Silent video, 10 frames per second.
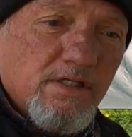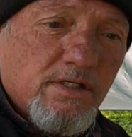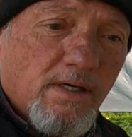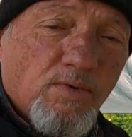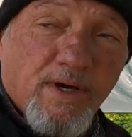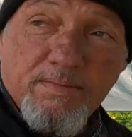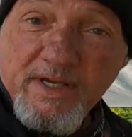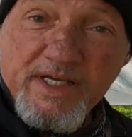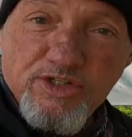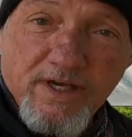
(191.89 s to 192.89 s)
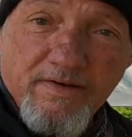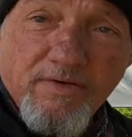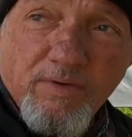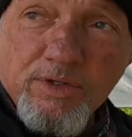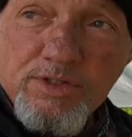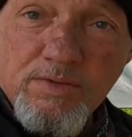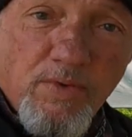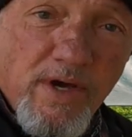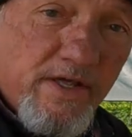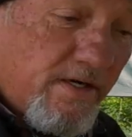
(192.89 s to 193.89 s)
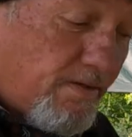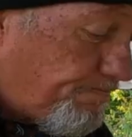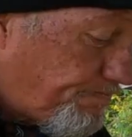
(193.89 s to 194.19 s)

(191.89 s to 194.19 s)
So I'm quite blessed to have awesome weather,